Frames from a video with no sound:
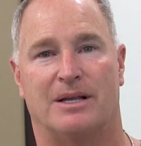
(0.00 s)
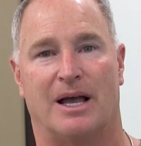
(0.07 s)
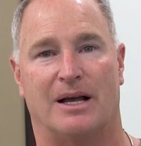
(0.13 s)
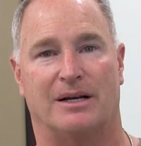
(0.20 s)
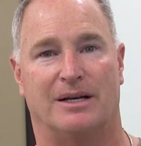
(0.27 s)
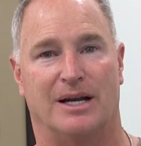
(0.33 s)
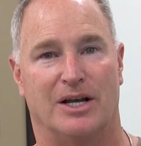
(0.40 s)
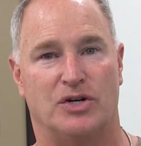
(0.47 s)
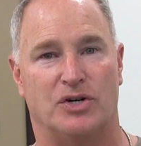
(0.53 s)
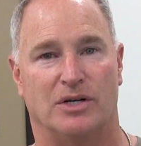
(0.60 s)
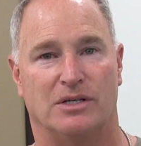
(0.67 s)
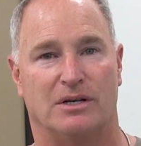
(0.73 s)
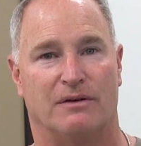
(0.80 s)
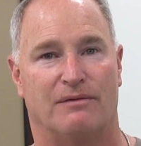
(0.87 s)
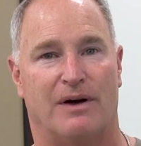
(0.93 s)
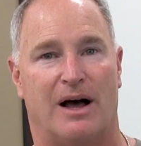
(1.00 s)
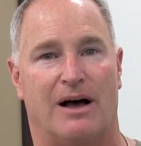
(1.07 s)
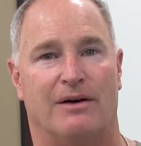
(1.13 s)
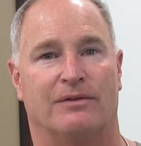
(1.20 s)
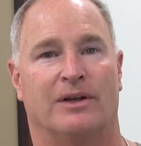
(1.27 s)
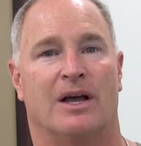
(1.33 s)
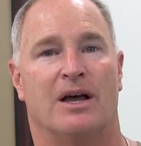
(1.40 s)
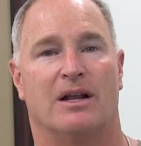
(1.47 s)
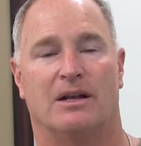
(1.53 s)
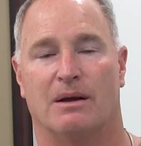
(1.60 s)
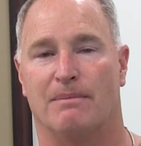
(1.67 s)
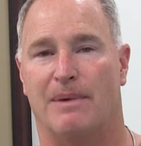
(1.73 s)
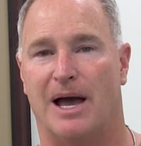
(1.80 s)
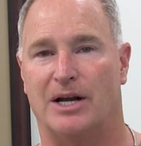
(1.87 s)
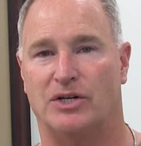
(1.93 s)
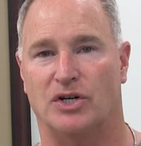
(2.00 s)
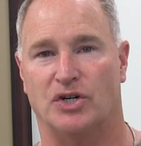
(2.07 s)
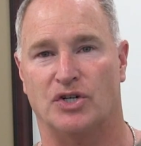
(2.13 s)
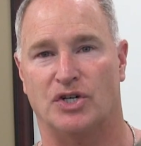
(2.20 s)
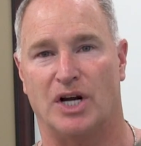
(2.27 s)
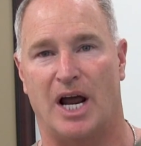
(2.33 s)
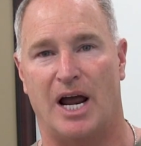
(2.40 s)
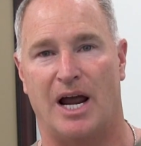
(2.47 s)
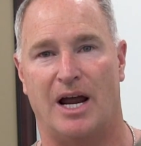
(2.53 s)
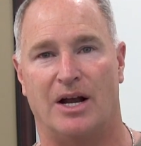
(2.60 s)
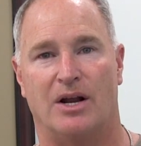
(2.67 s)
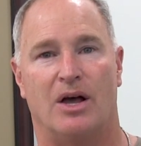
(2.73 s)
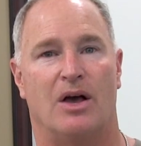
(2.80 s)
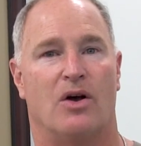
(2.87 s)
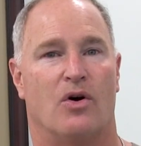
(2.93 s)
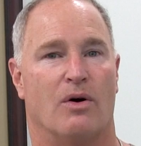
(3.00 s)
technicians involved to match a shade